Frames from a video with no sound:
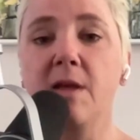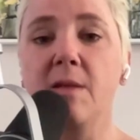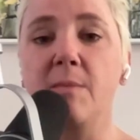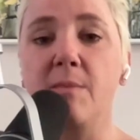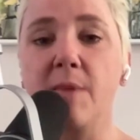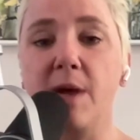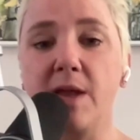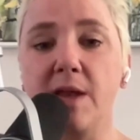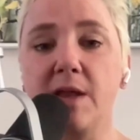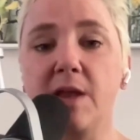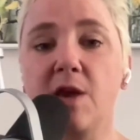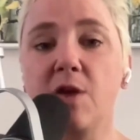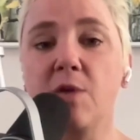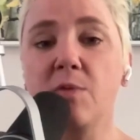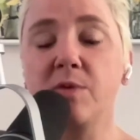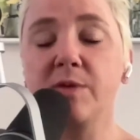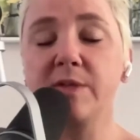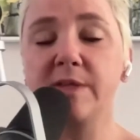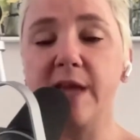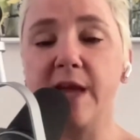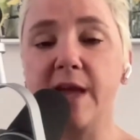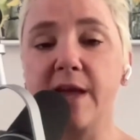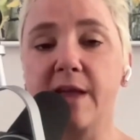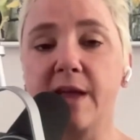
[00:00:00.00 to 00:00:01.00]
Medicare will
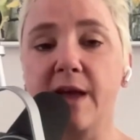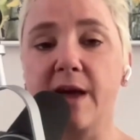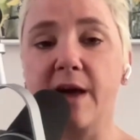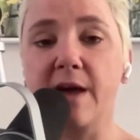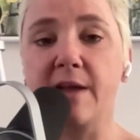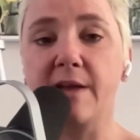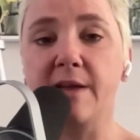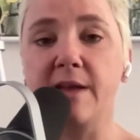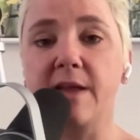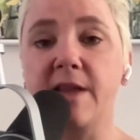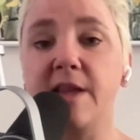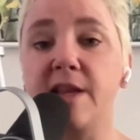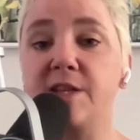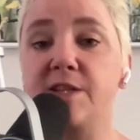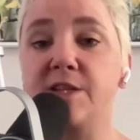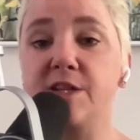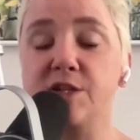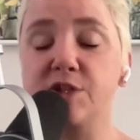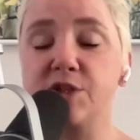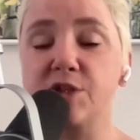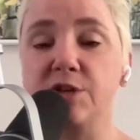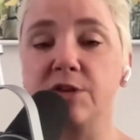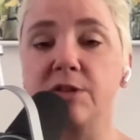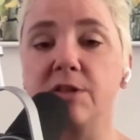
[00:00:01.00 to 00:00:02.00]
tack on an
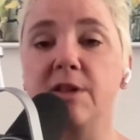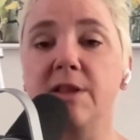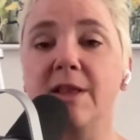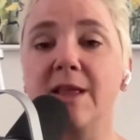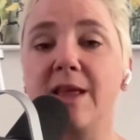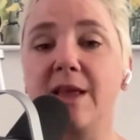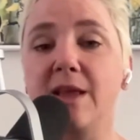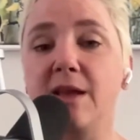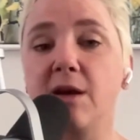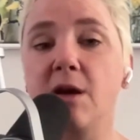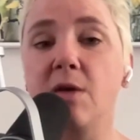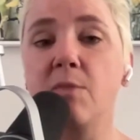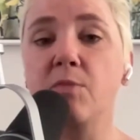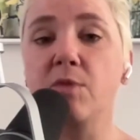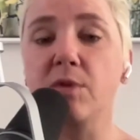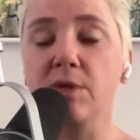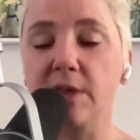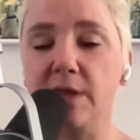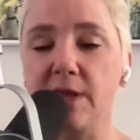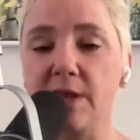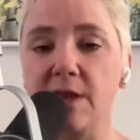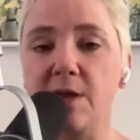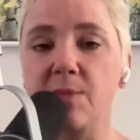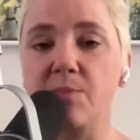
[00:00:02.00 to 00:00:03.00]
additional
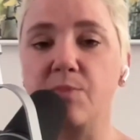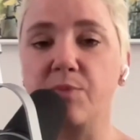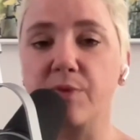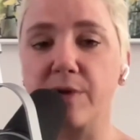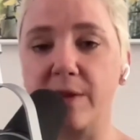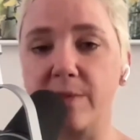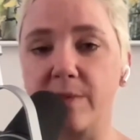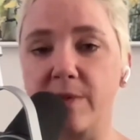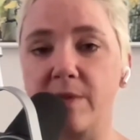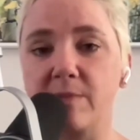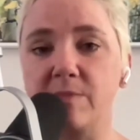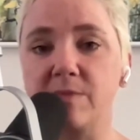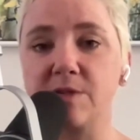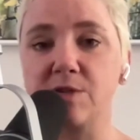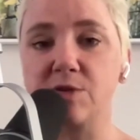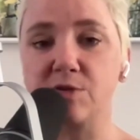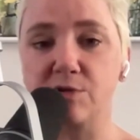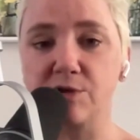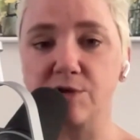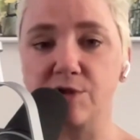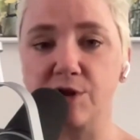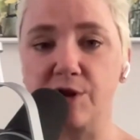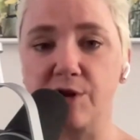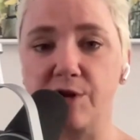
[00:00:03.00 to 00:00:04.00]
income-related premium
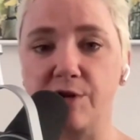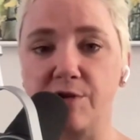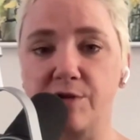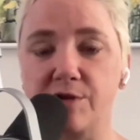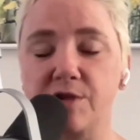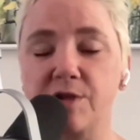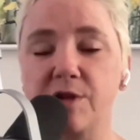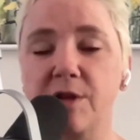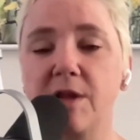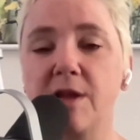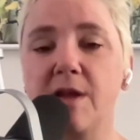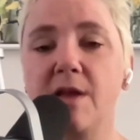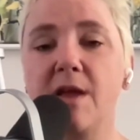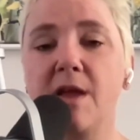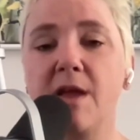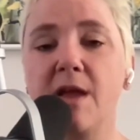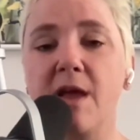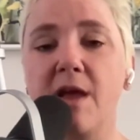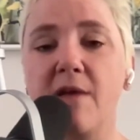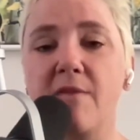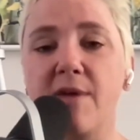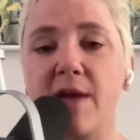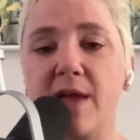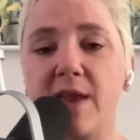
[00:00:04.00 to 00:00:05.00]
surcharge
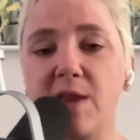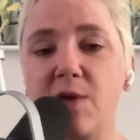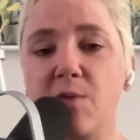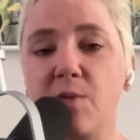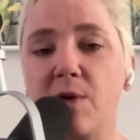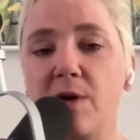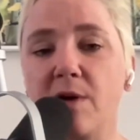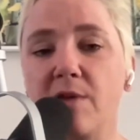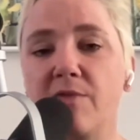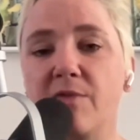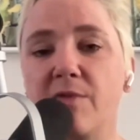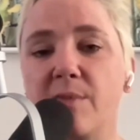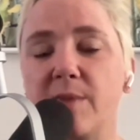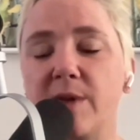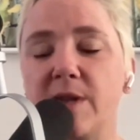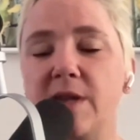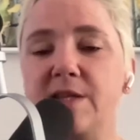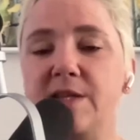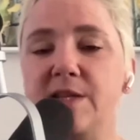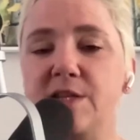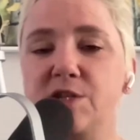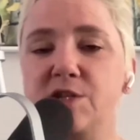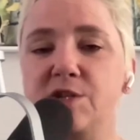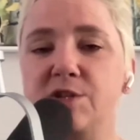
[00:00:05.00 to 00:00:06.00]
of anywhere from an
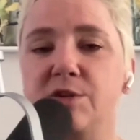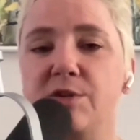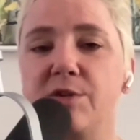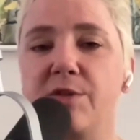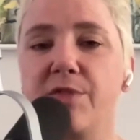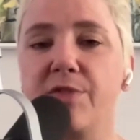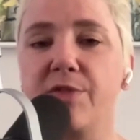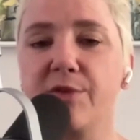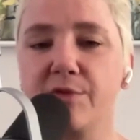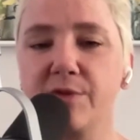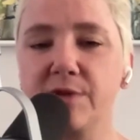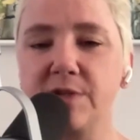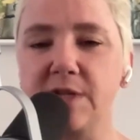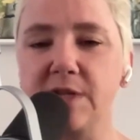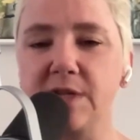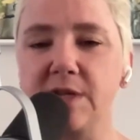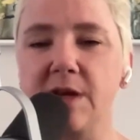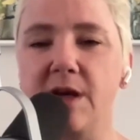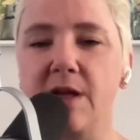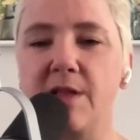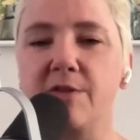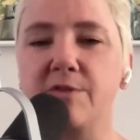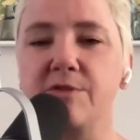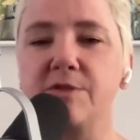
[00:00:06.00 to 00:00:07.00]
additional
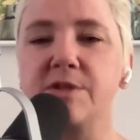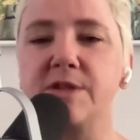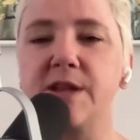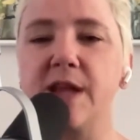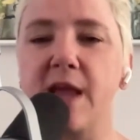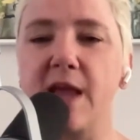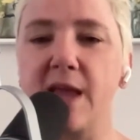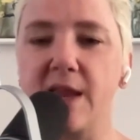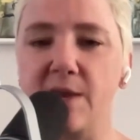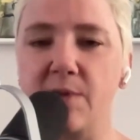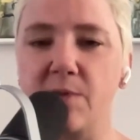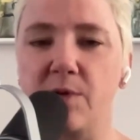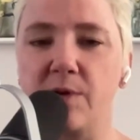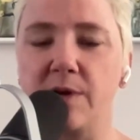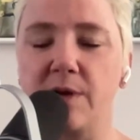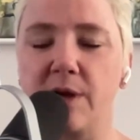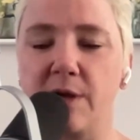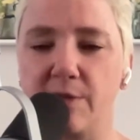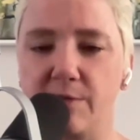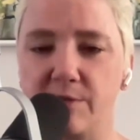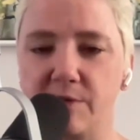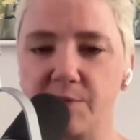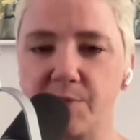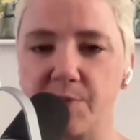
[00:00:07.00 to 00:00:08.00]
$13 to
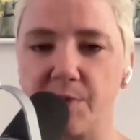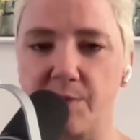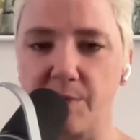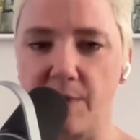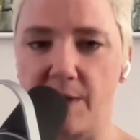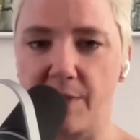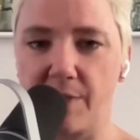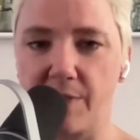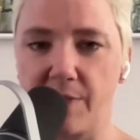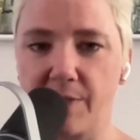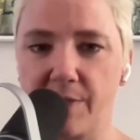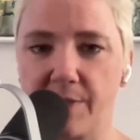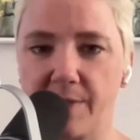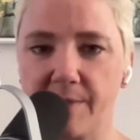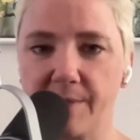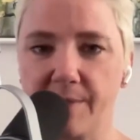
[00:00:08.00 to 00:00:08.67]
$81 per month.